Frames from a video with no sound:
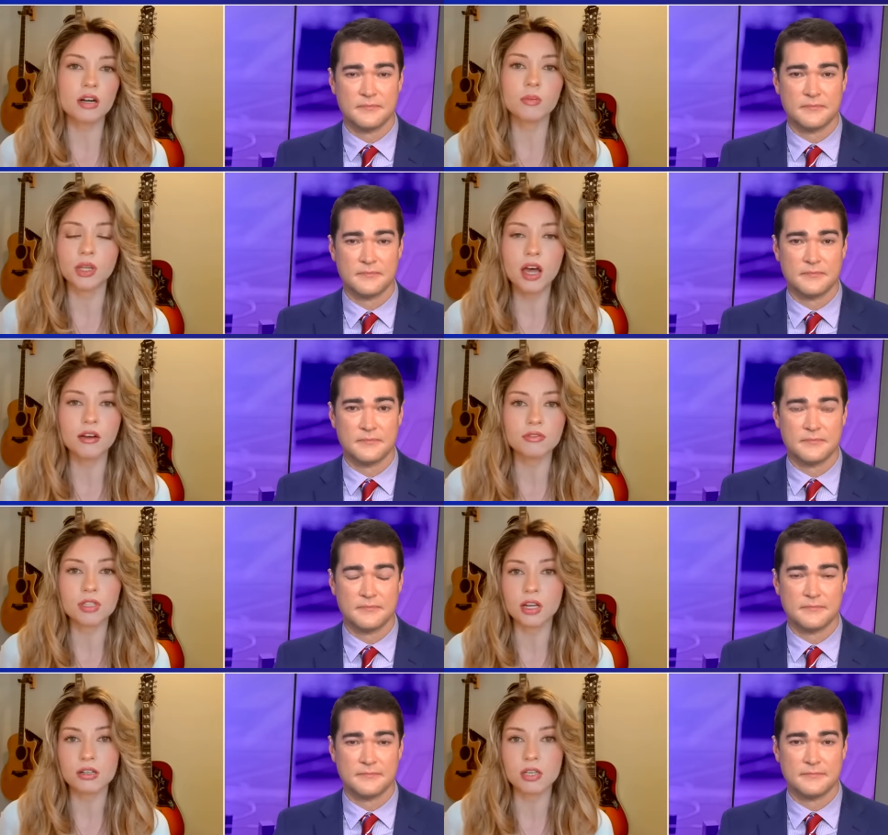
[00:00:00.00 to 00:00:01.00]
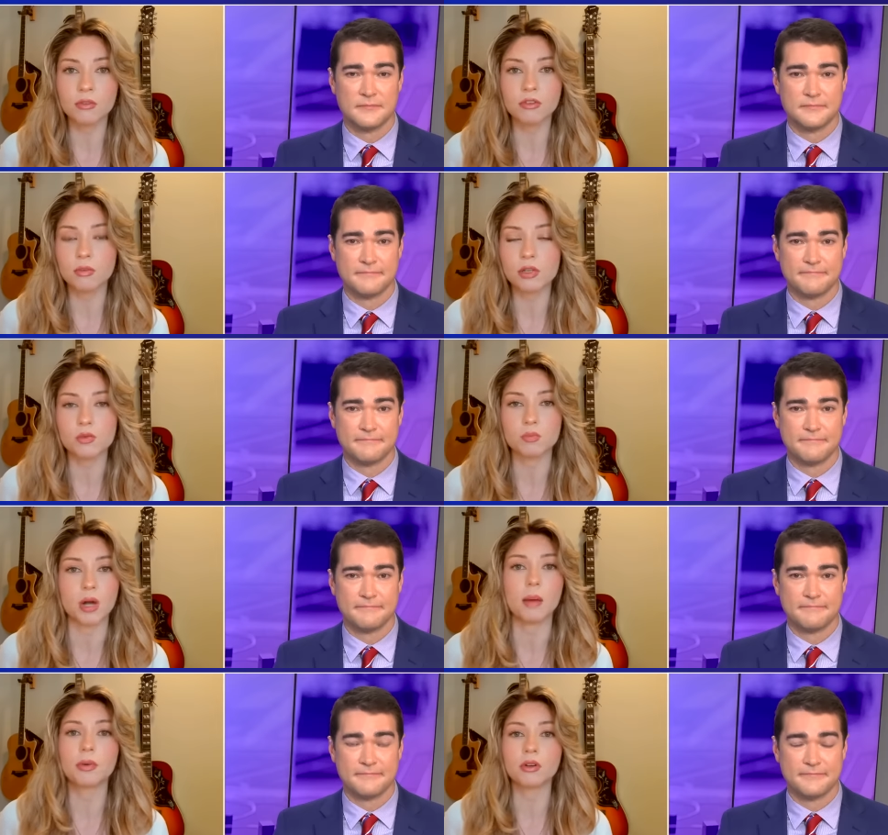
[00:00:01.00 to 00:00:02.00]
Speaker 1: that are beloved, that are some of the most
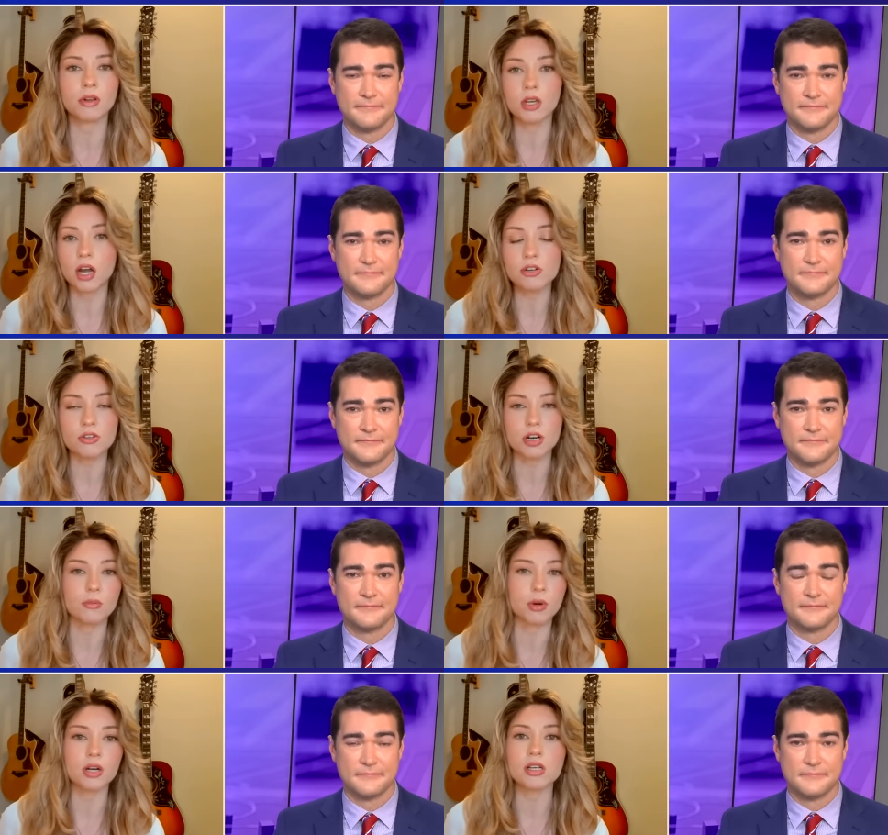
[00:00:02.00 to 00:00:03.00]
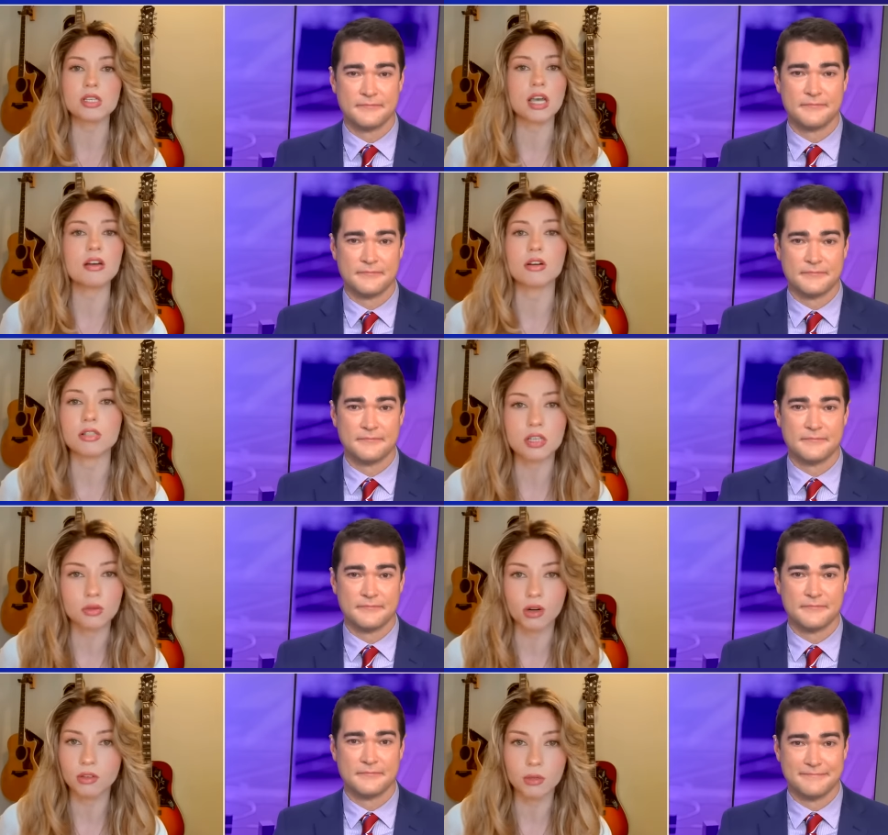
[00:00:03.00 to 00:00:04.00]
popular in the country. Bernie Sanders
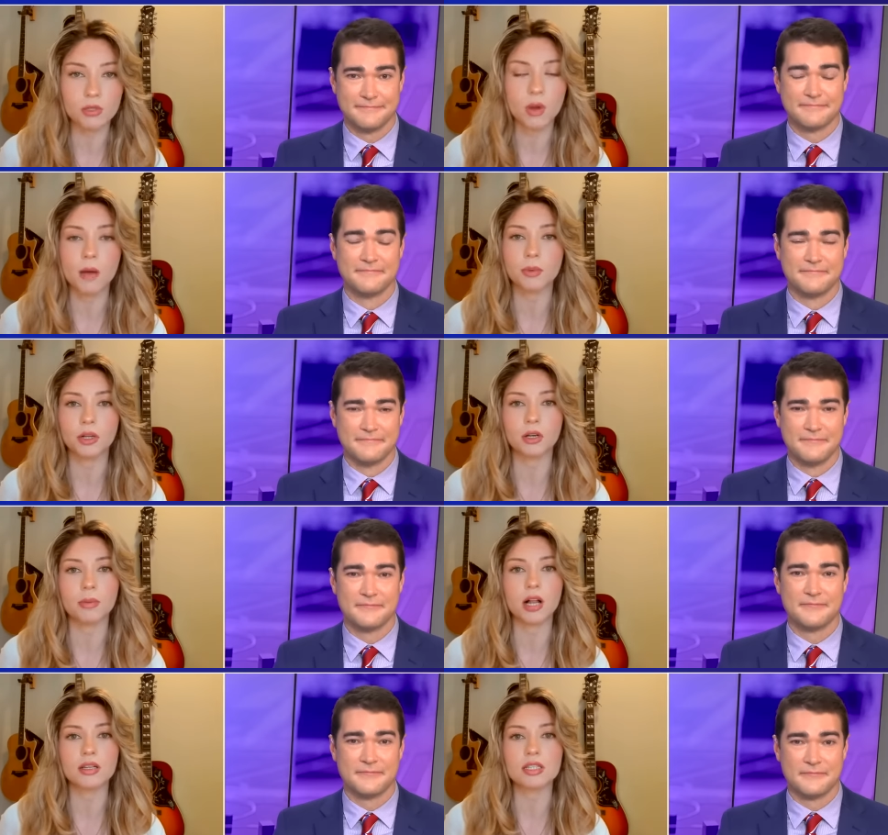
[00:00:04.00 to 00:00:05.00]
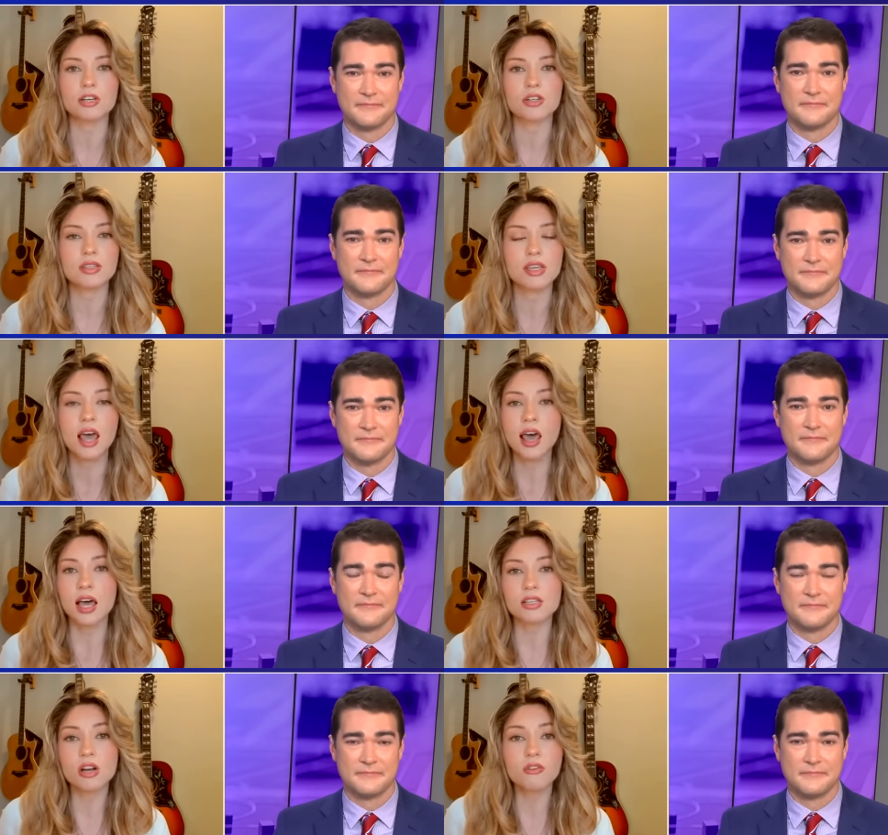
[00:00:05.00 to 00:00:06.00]
is one of the most popular politicians,
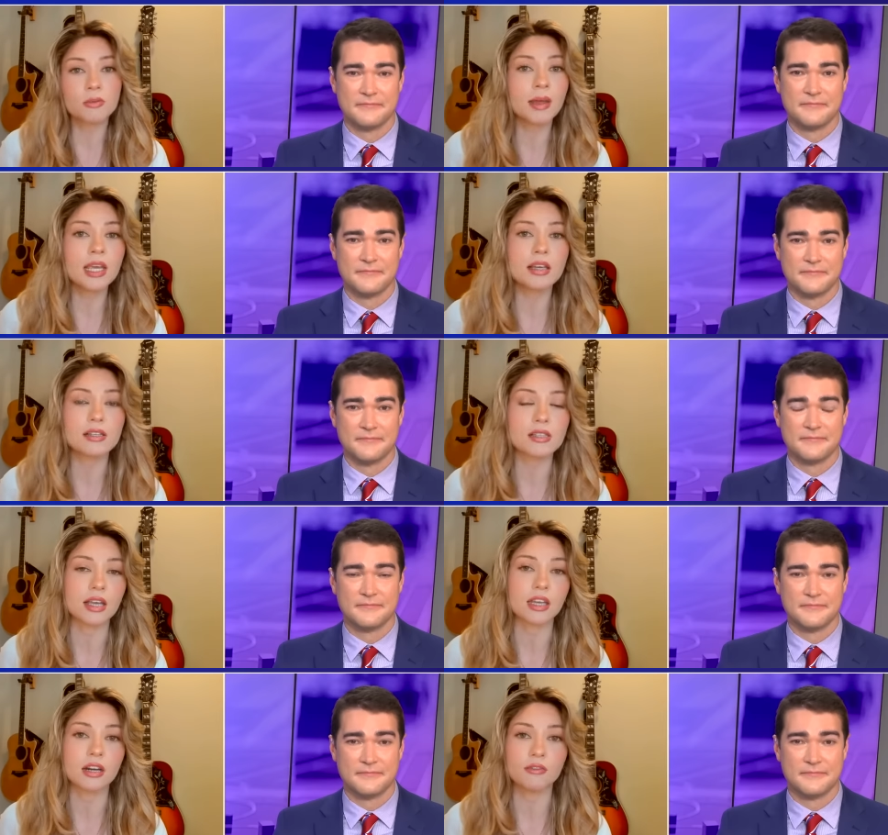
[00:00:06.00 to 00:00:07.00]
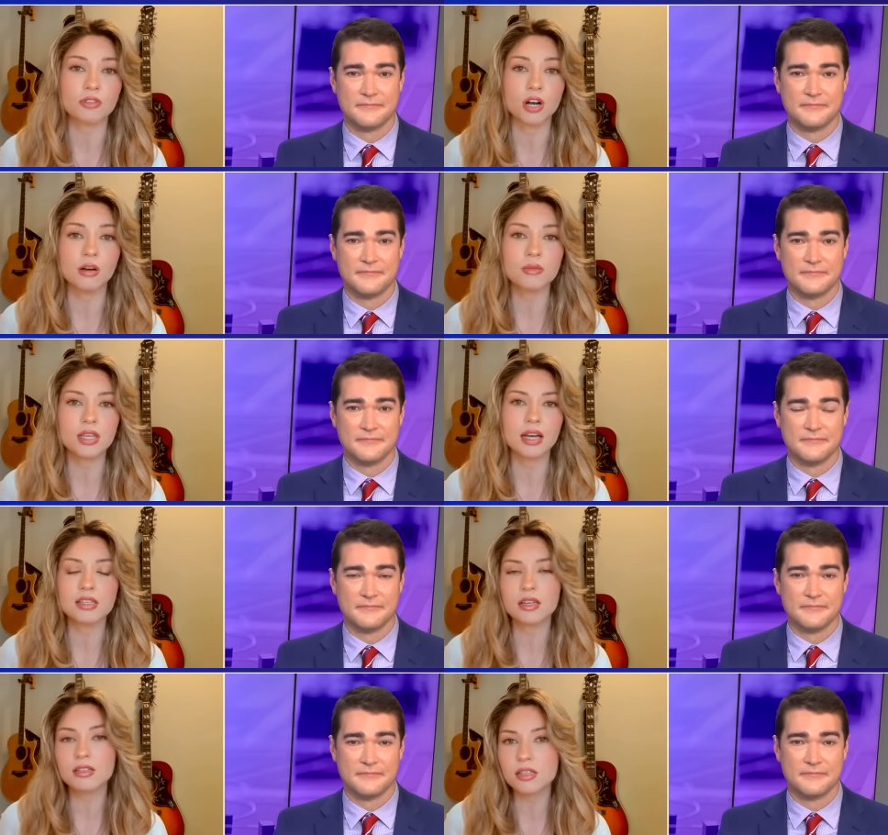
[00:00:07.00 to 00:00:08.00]
has served many consecutive terms, and
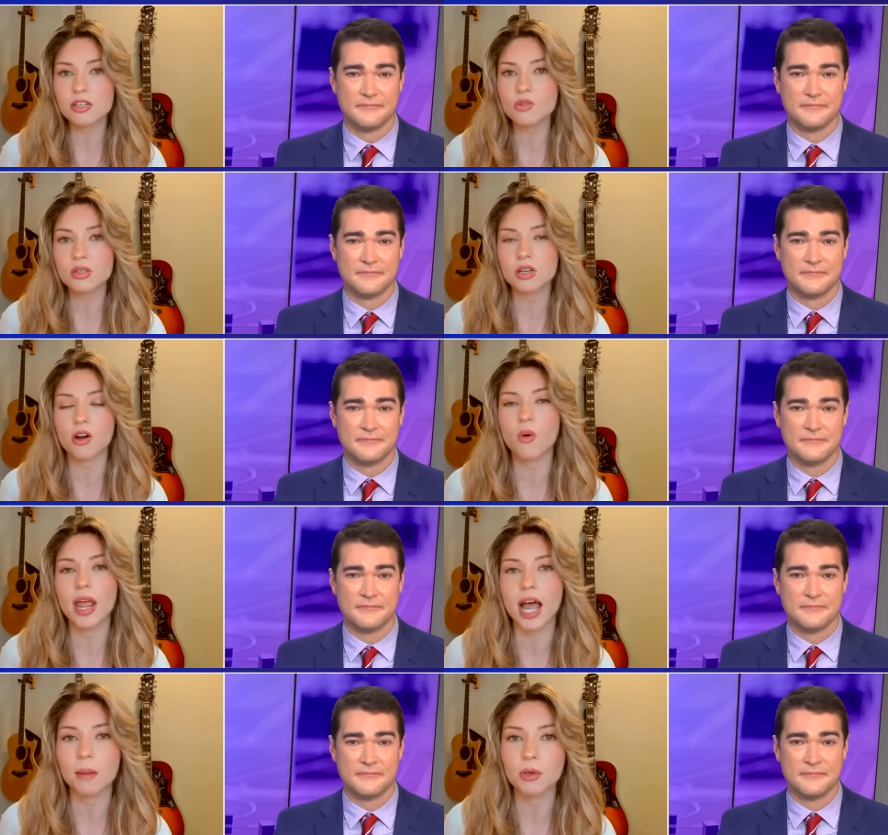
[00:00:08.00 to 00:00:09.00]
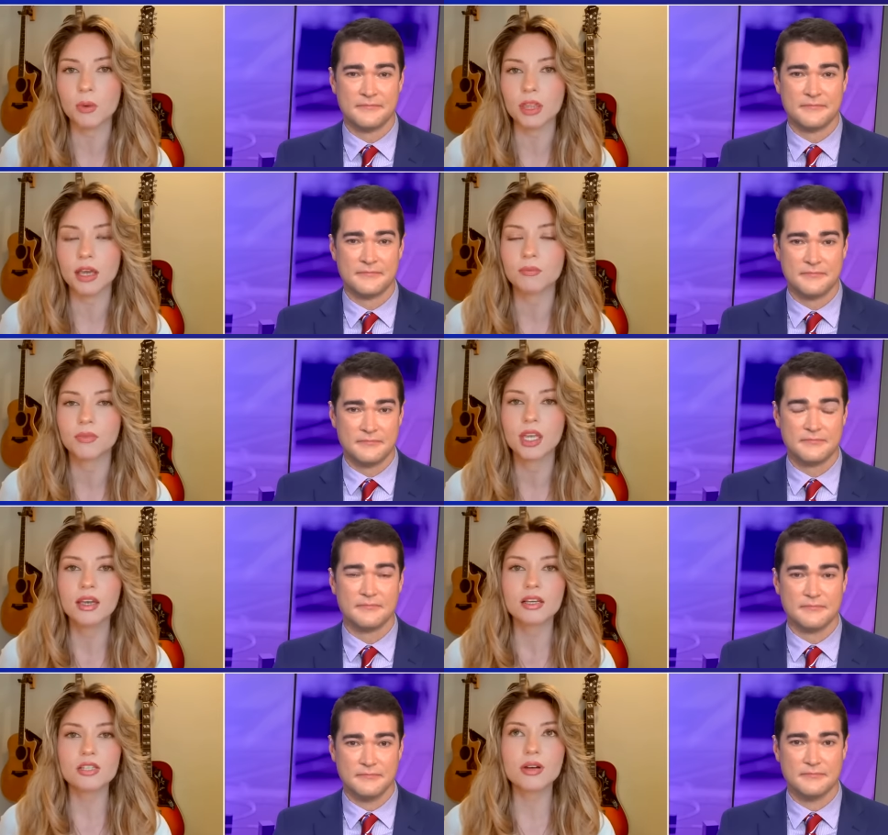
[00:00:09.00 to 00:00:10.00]
his constituents are quite happy with him.
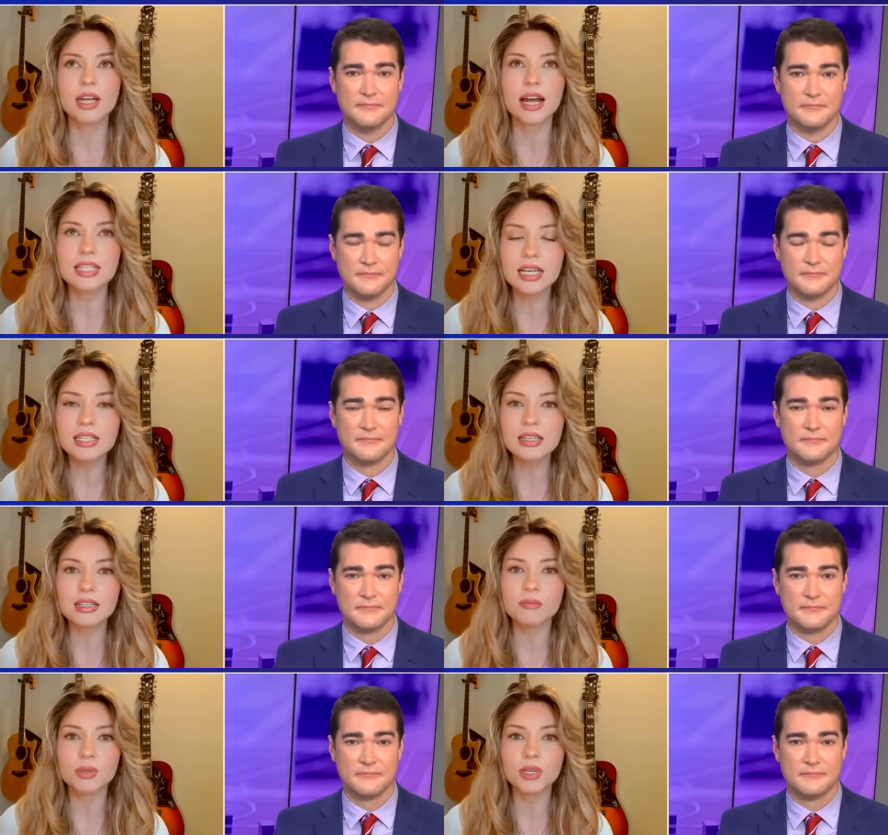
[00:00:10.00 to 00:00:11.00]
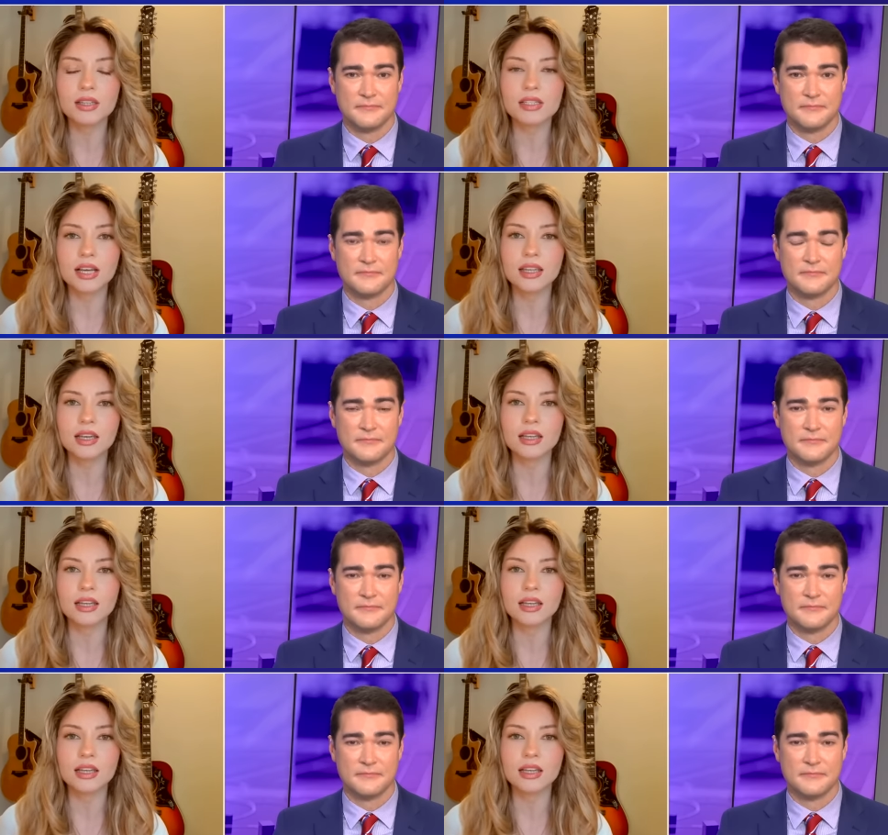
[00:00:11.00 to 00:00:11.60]
So I tend to be on the side